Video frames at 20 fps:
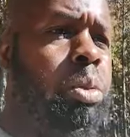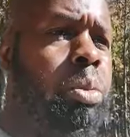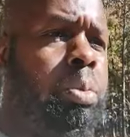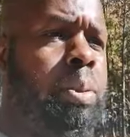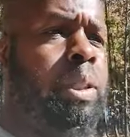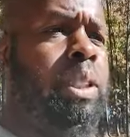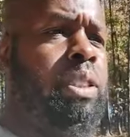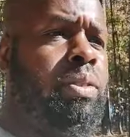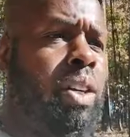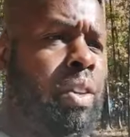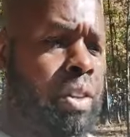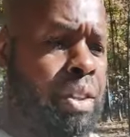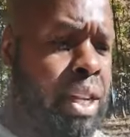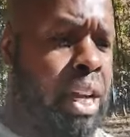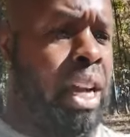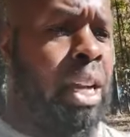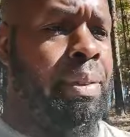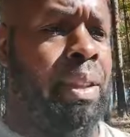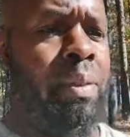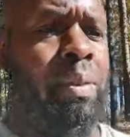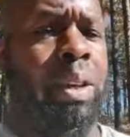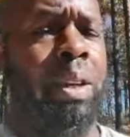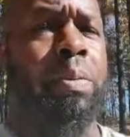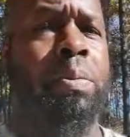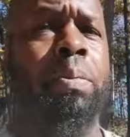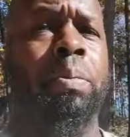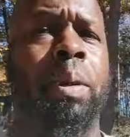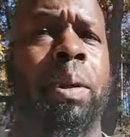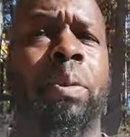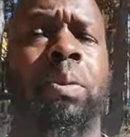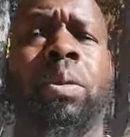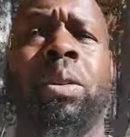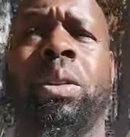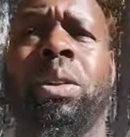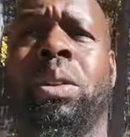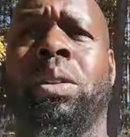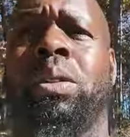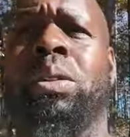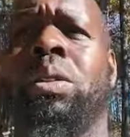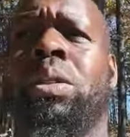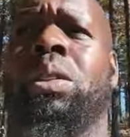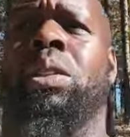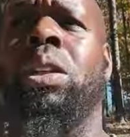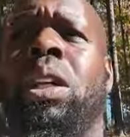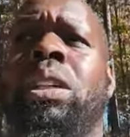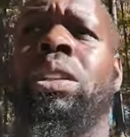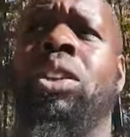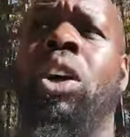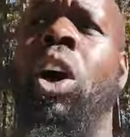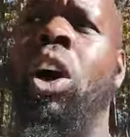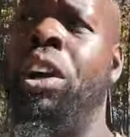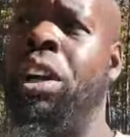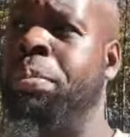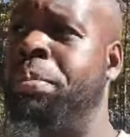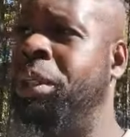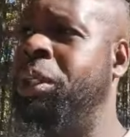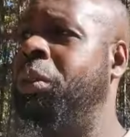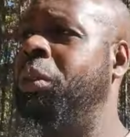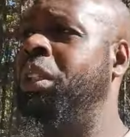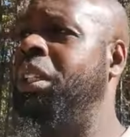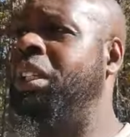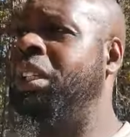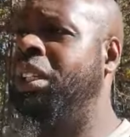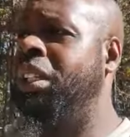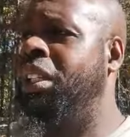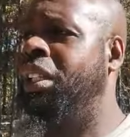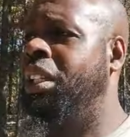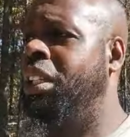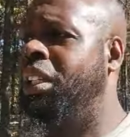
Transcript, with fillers: because of all the time that we've been, you know, has gone in between.